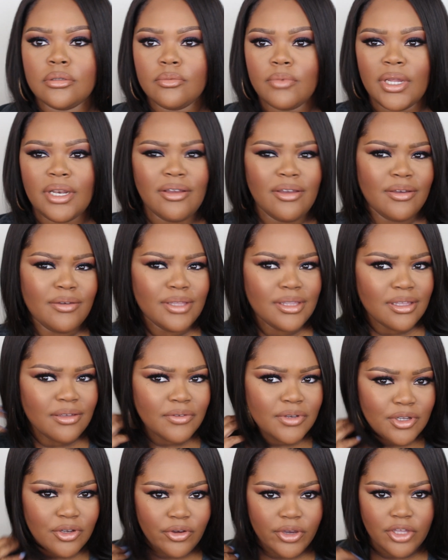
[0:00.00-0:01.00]
Why do I always
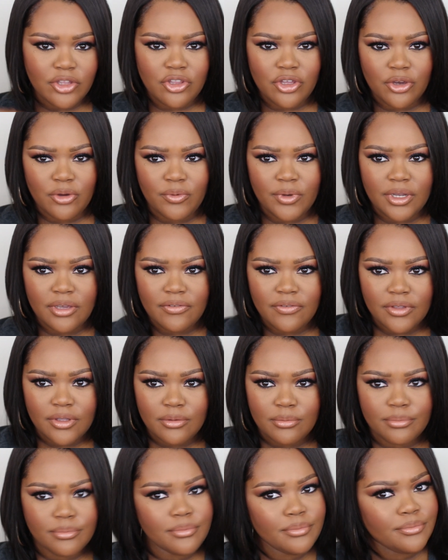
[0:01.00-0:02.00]
have on a gray shirt when I
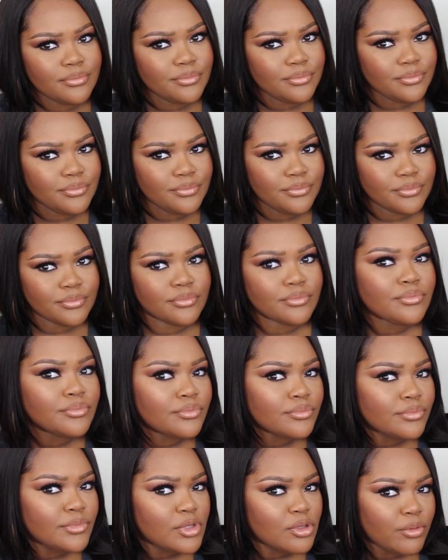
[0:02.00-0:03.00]
film?
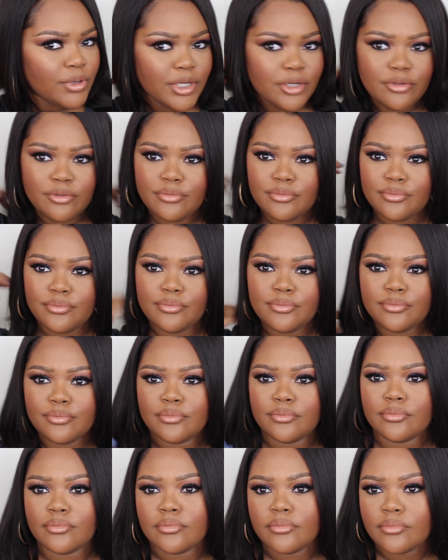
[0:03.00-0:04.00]
It's weird.
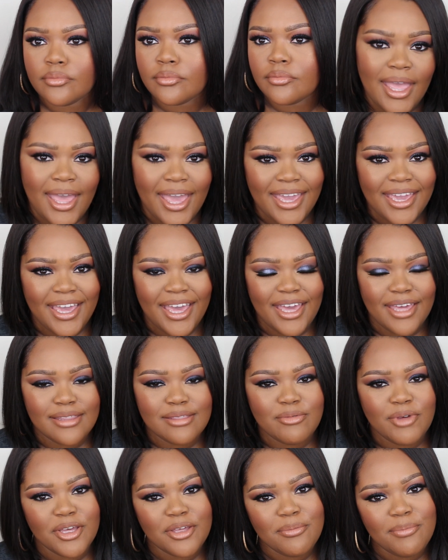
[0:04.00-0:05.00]
Hi
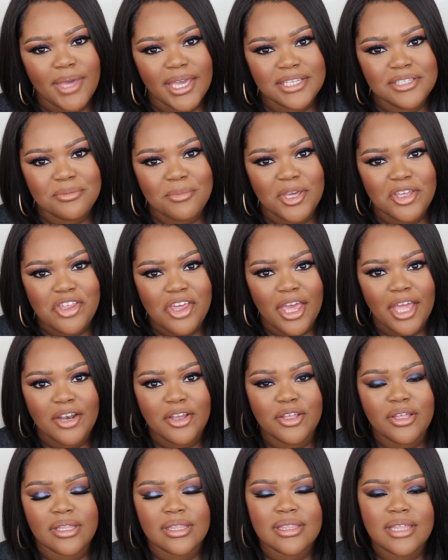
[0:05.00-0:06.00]
guys, welcome back to my
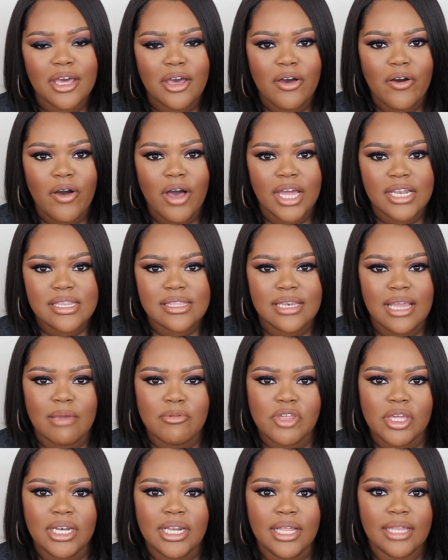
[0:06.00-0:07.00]
channel. So on
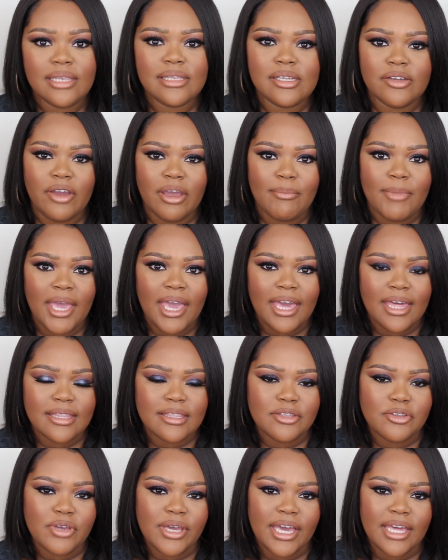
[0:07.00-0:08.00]
Snapchat and Instagram, I
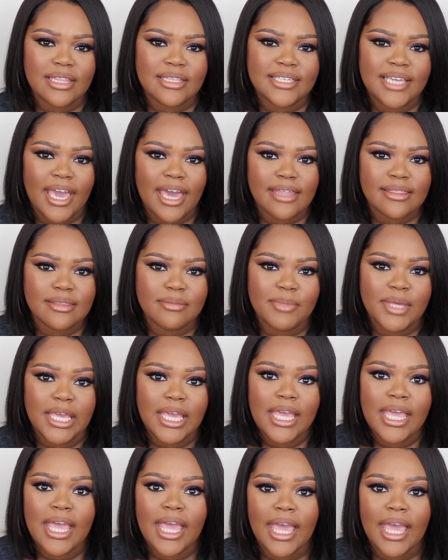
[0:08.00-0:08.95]
asked you guys to ask me